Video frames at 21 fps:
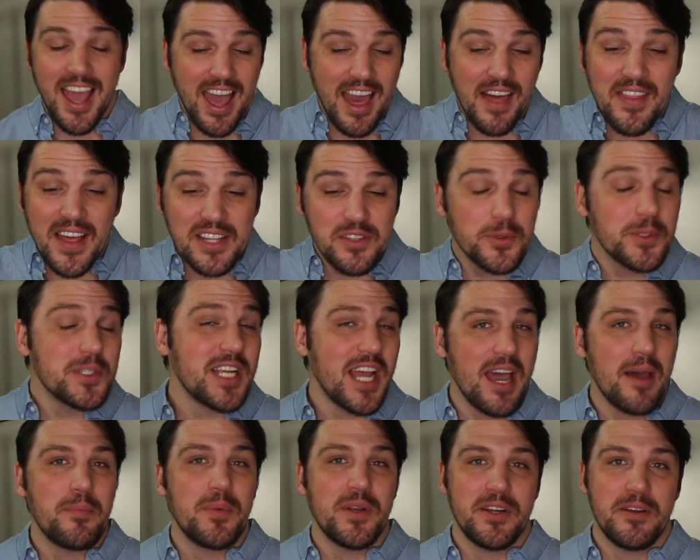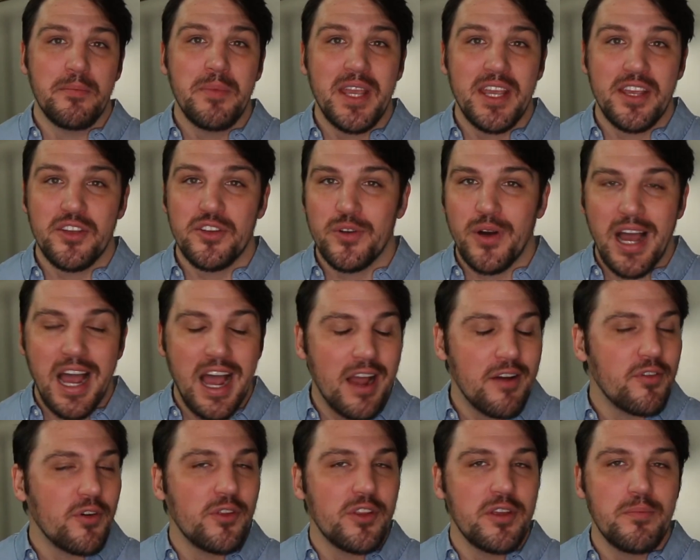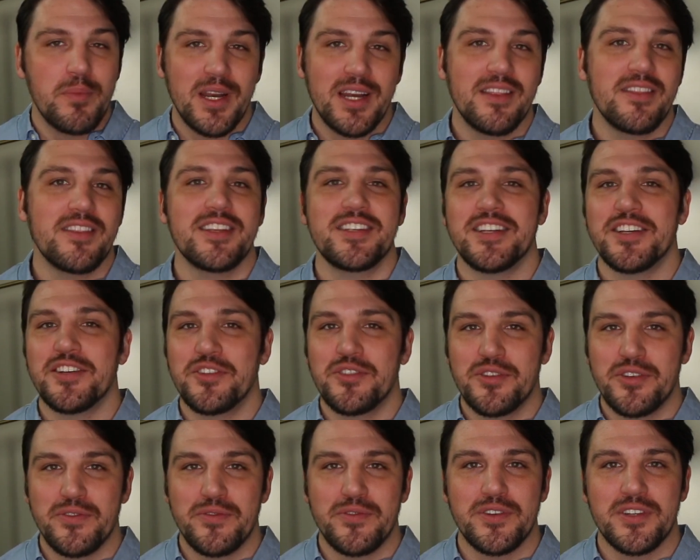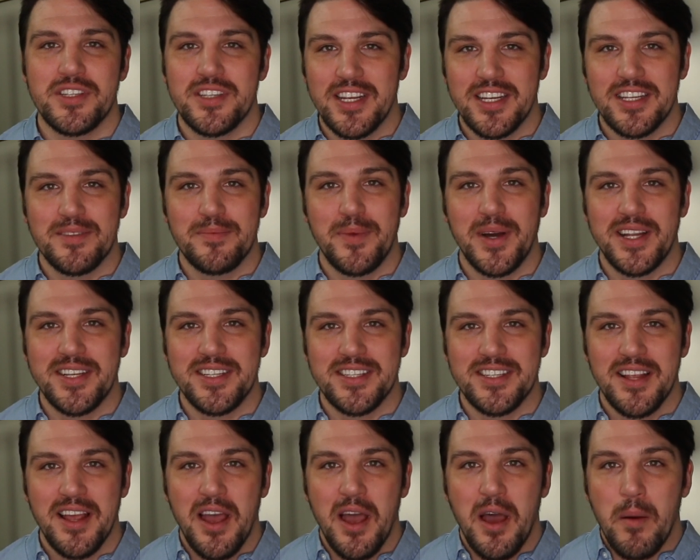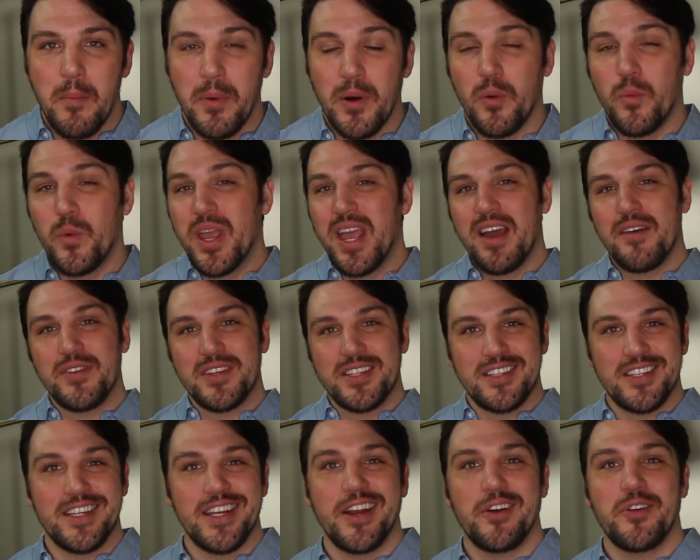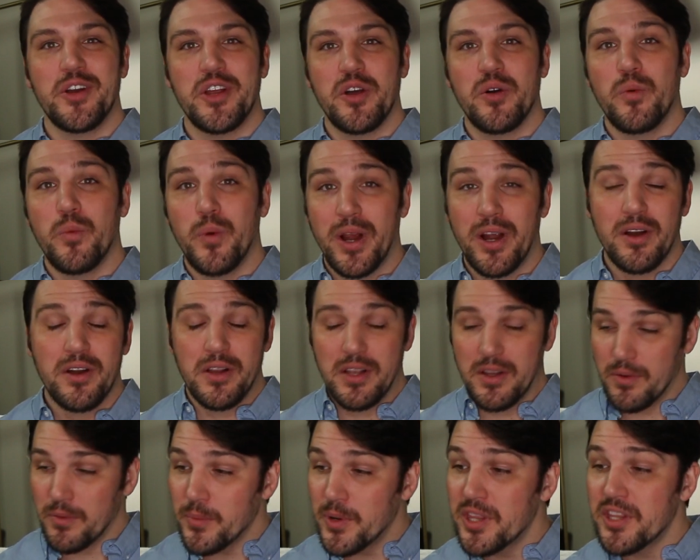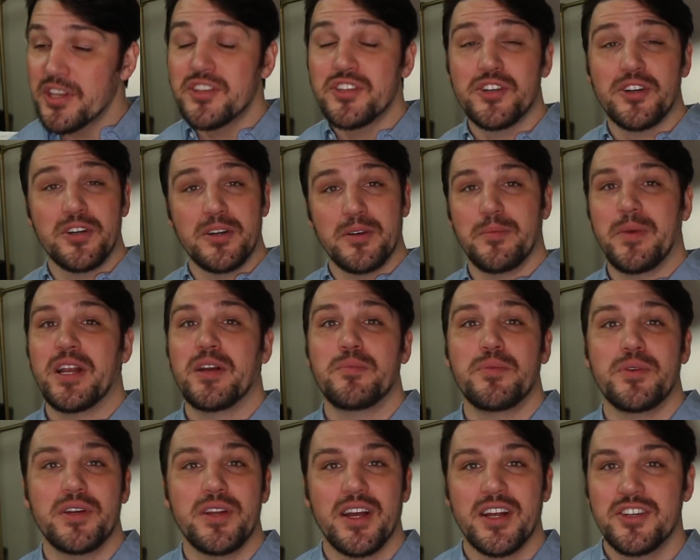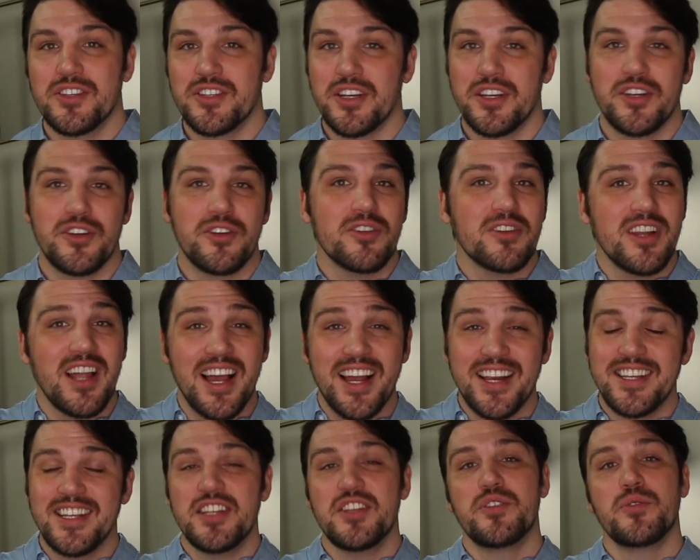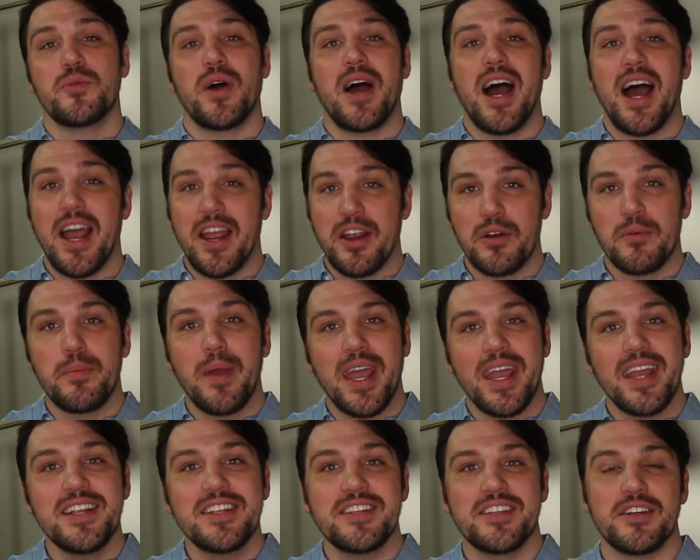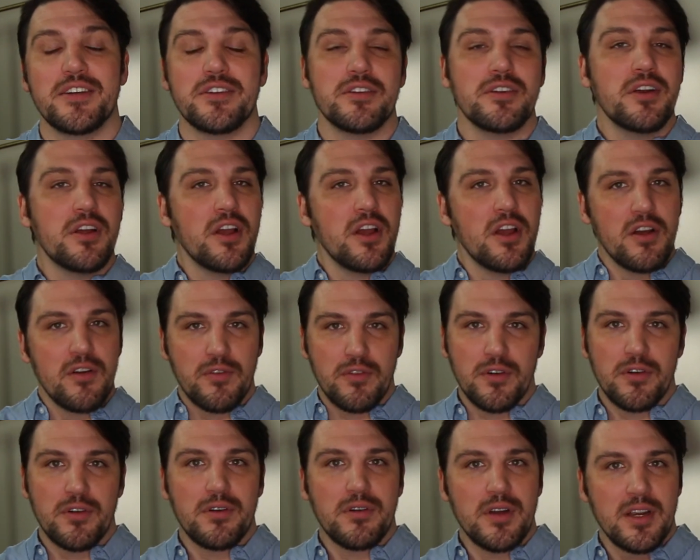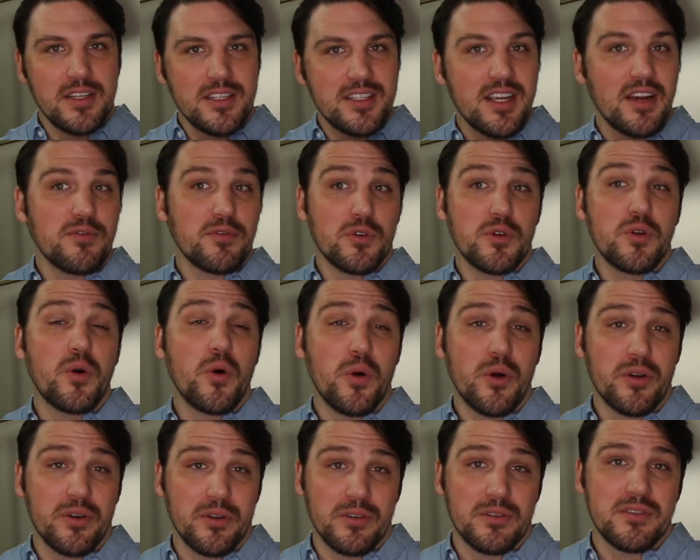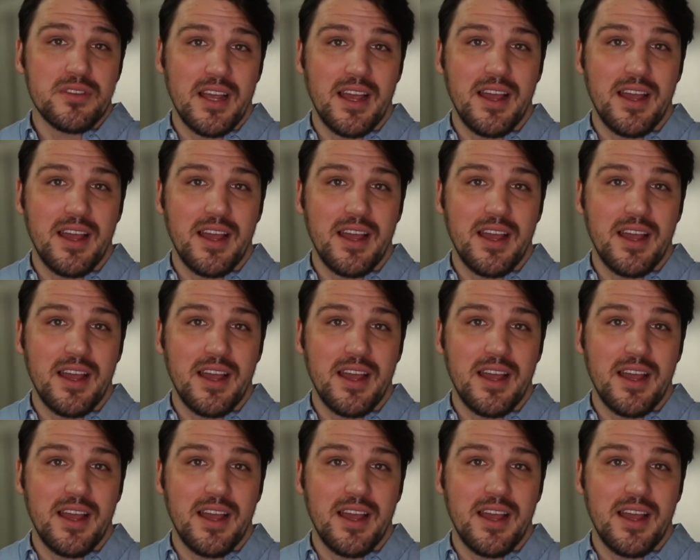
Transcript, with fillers: And that's what's happened to me. You know, I've only been in this industry for 6 months, but we have a scenario where with a certain amount of production, you're locked into a higher pay tier for uh, several quarters.